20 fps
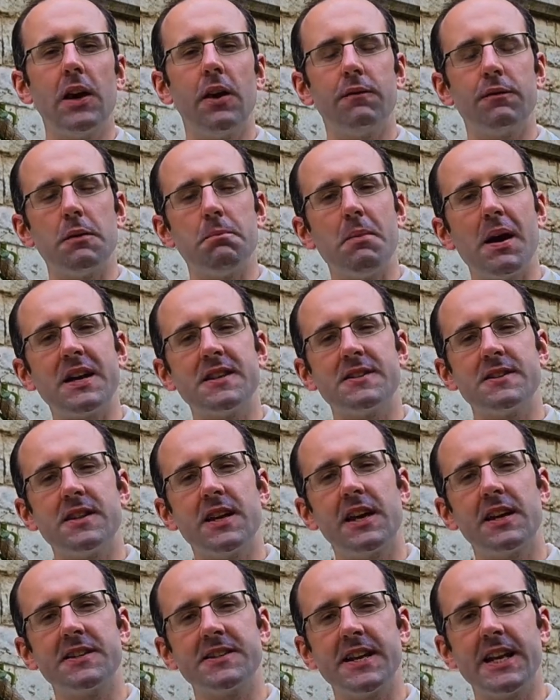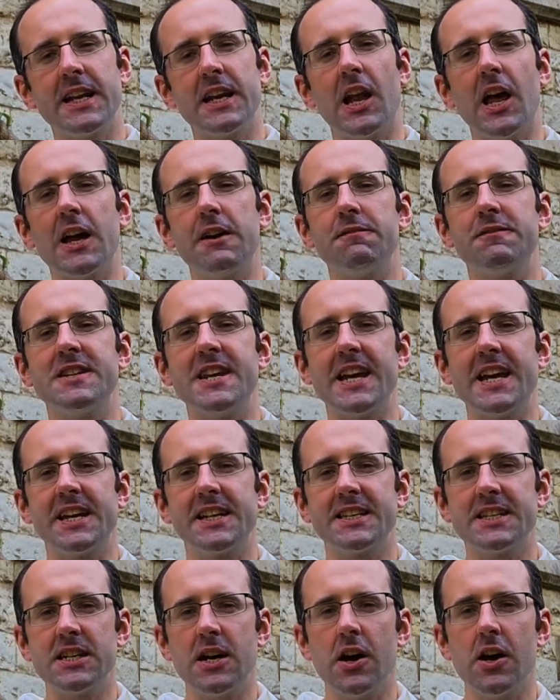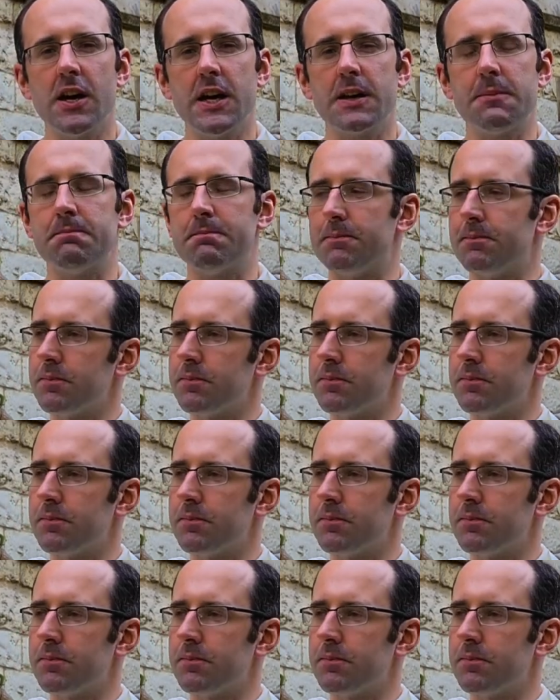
of the best things in life take time.